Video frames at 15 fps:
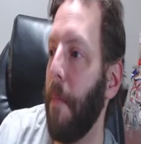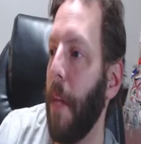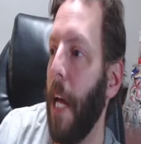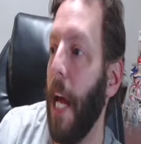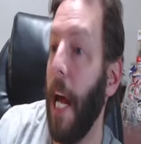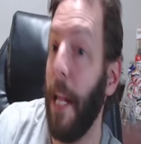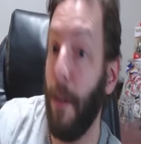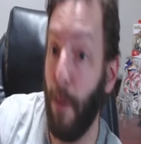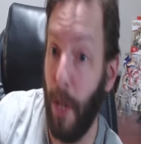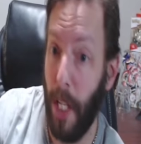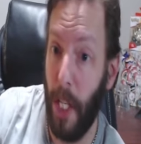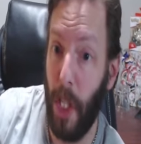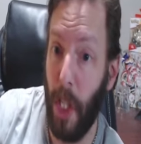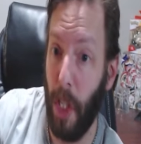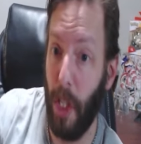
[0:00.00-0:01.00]
And the
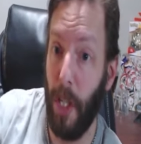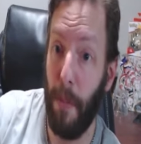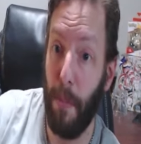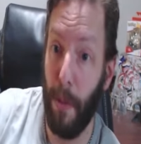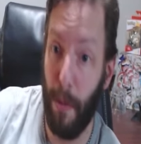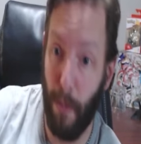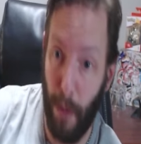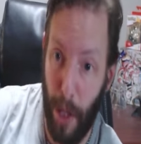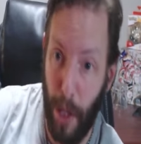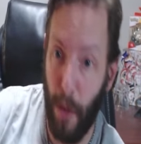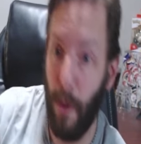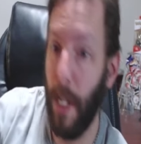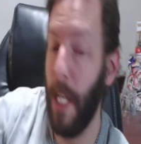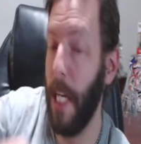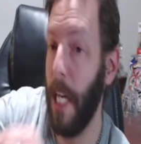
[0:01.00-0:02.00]
relationship with
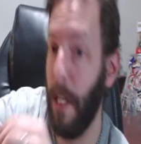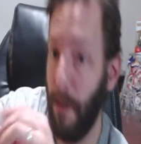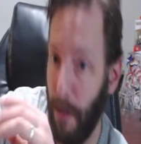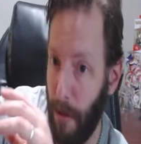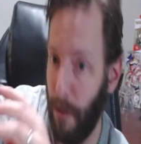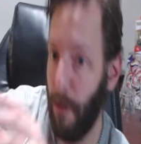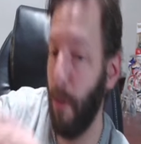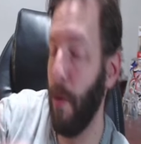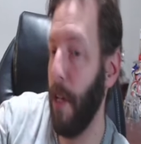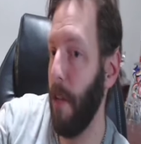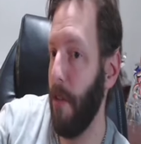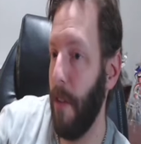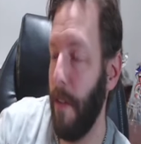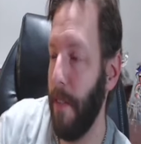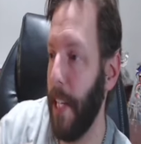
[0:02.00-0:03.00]
Ryuki and Setsuna and
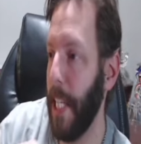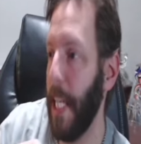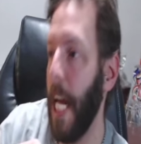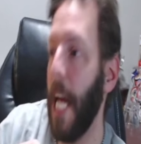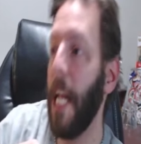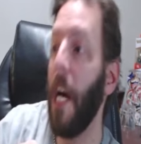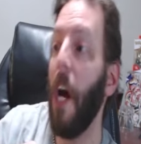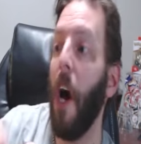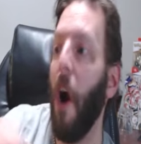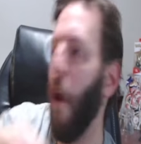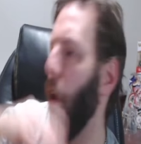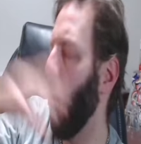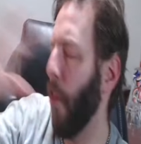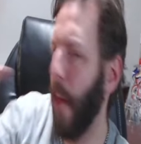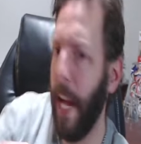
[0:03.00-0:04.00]
stuff like that.
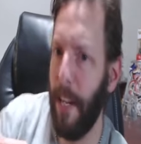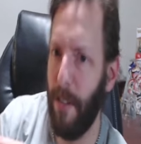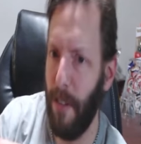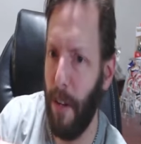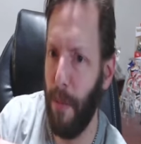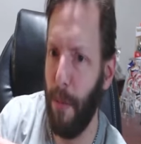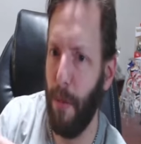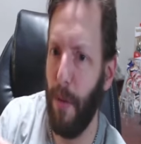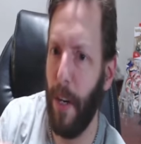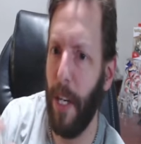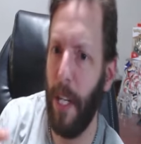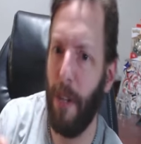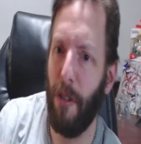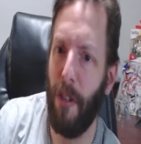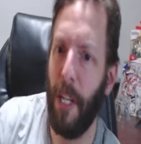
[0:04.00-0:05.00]
All that stuff was very
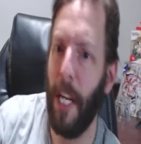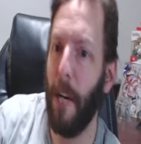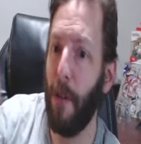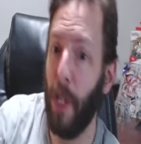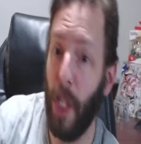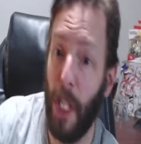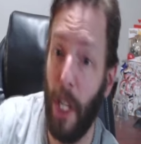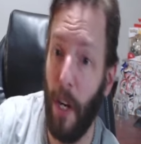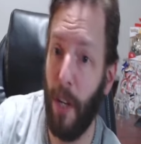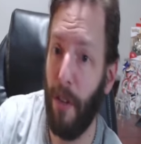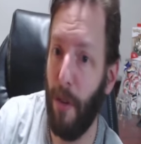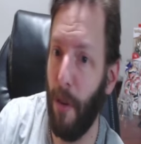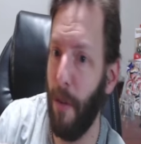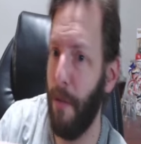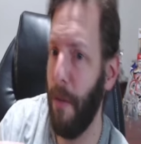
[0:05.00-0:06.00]
interesting. How Shion
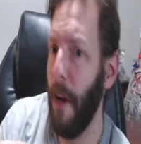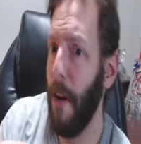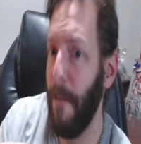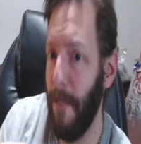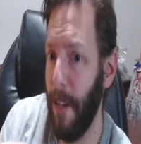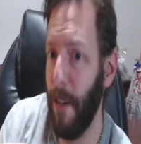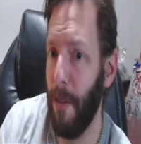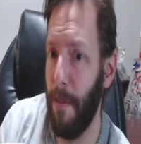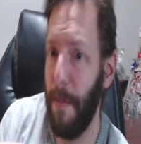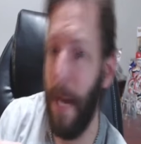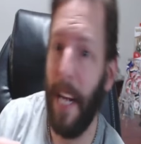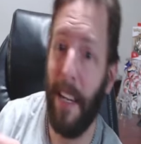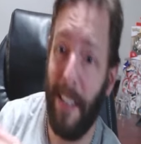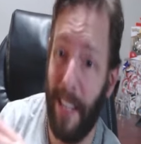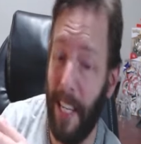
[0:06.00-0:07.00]
sort of feels
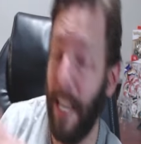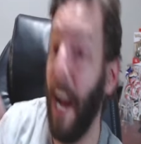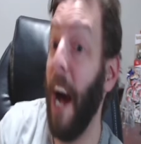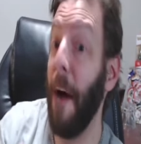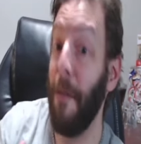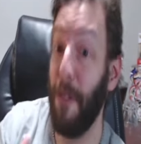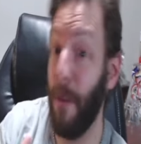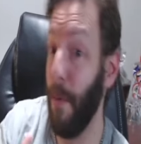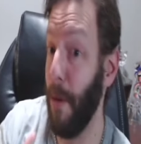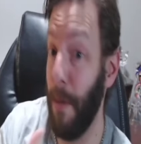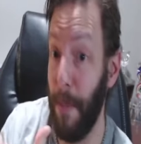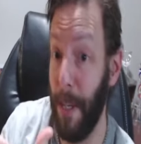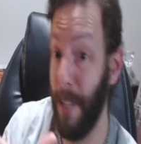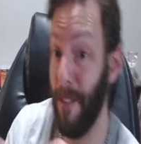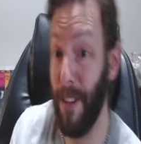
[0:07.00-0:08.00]
bad. Like, I was the one to
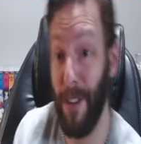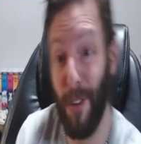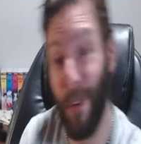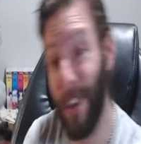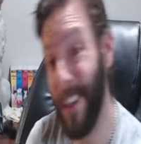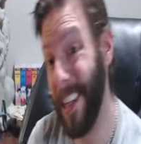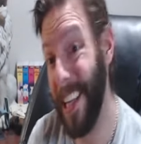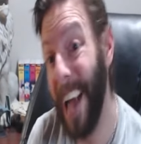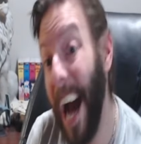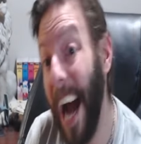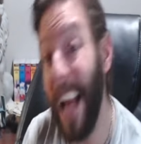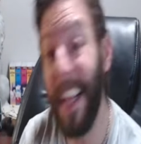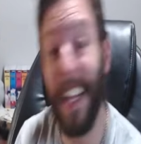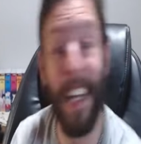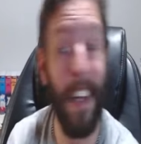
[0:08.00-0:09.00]
bring Setsuna to the
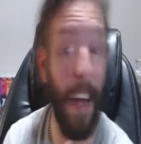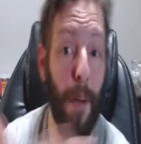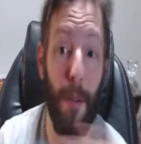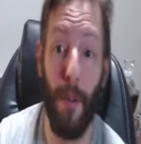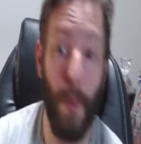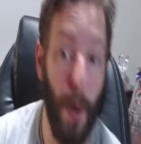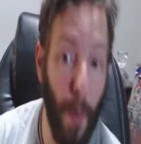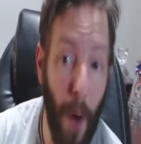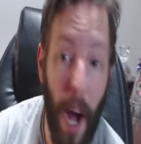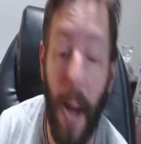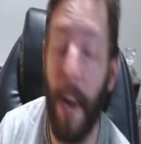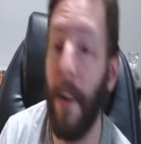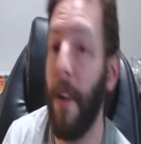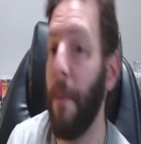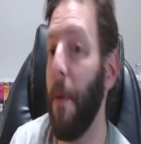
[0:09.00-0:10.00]
island. I was the one who
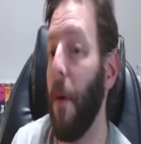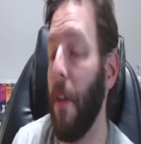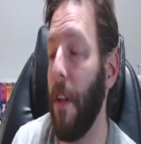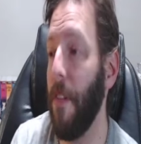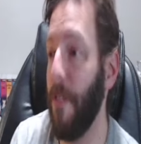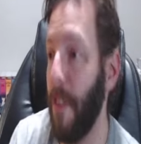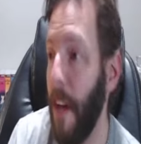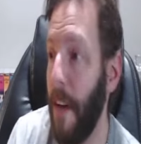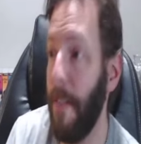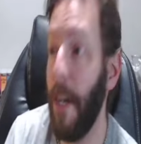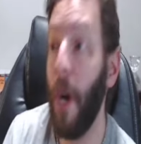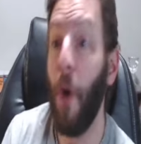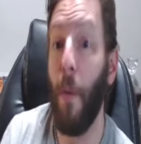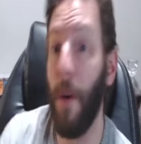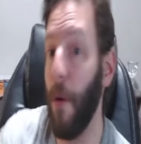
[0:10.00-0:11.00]
hired him. All this stuff.
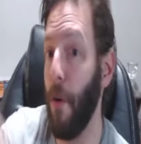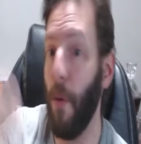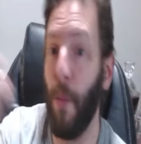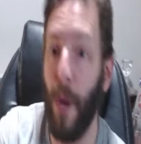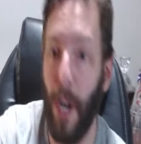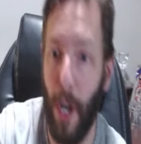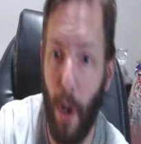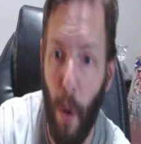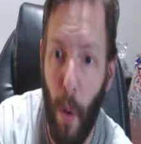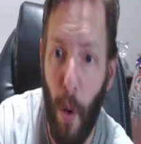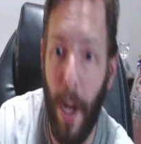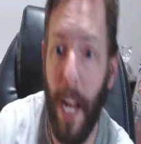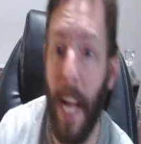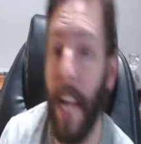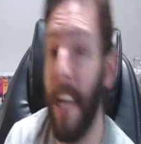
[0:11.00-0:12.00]
We don't know where
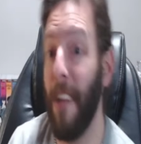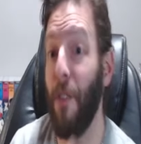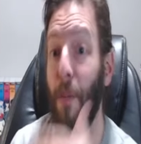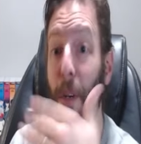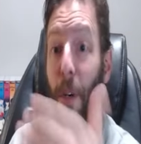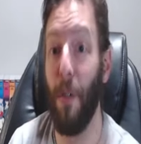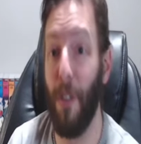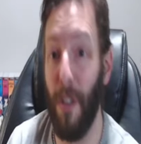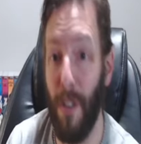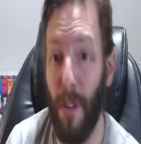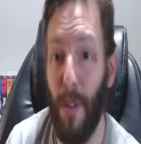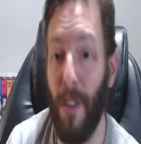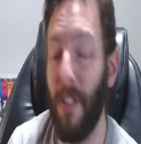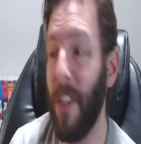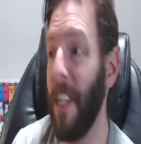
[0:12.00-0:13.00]
Okoye is. We know
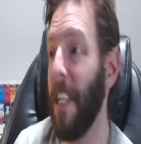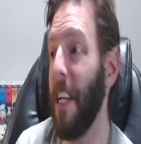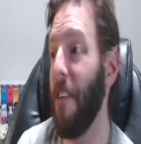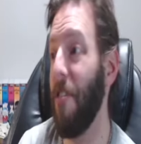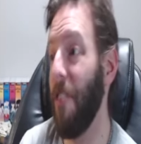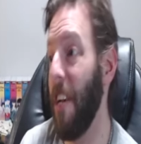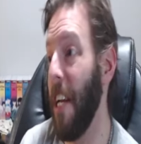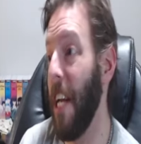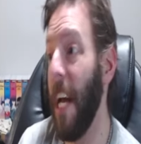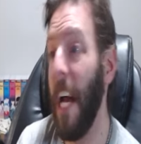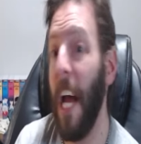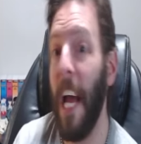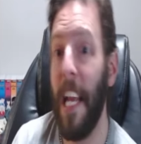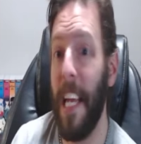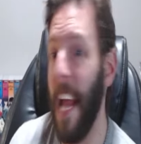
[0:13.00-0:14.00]
Setsuna's condition.
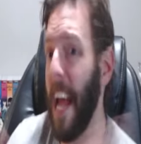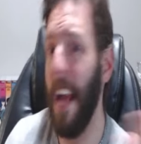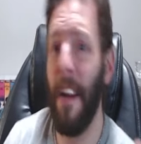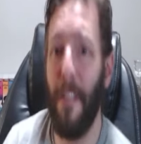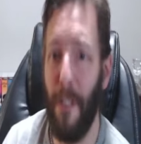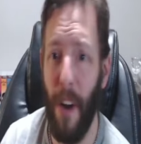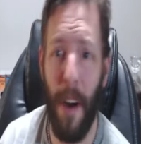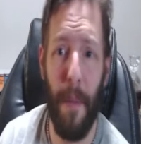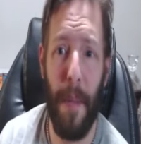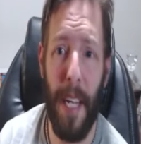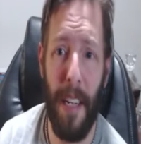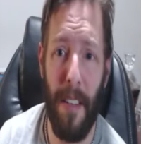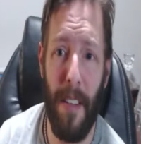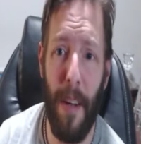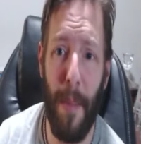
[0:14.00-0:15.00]
Yan trying to be
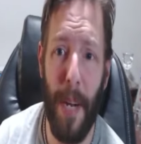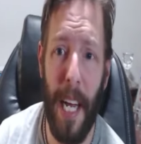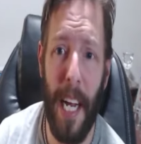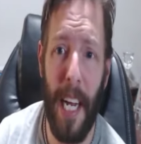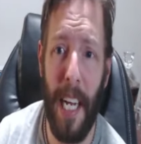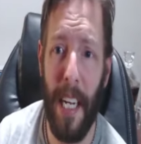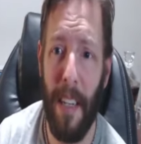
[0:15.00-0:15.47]
intimidating.